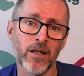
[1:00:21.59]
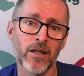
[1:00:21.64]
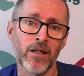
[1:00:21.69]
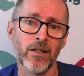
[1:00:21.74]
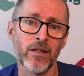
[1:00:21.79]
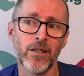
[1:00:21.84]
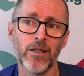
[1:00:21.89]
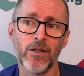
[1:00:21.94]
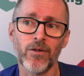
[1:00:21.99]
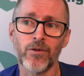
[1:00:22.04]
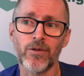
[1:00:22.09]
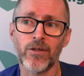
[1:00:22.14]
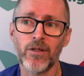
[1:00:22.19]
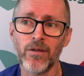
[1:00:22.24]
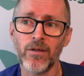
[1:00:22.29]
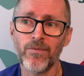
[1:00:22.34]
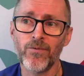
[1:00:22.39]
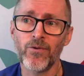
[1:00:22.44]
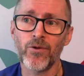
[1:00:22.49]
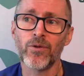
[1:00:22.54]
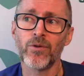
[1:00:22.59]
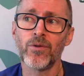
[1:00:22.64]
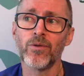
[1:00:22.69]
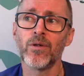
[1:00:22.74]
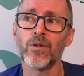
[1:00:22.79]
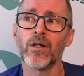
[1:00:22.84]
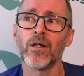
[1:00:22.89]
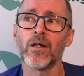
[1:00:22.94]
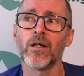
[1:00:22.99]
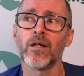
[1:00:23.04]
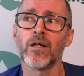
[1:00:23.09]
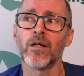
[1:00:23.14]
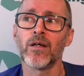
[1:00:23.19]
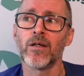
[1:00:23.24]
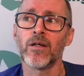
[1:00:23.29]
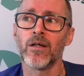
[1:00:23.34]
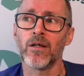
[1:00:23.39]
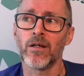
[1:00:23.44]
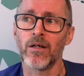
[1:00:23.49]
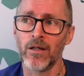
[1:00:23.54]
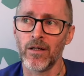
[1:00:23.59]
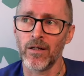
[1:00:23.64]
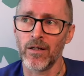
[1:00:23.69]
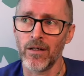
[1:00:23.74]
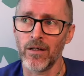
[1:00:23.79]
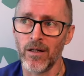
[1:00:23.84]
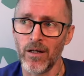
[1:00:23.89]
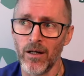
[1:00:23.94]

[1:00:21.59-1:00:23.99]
It'll give you a